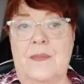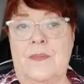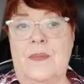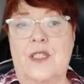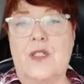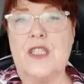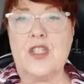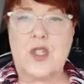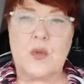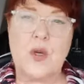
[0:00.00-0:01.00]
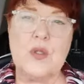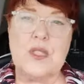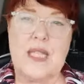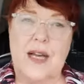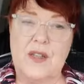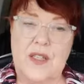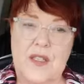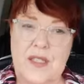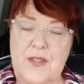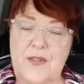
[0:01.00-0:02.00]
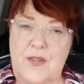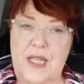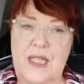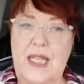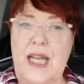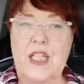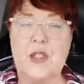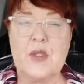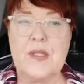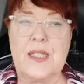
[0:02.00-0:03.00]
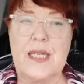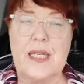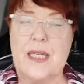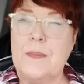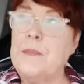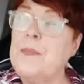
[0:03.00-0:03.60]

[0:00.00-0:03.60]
you can scroll down in this feed and you'll see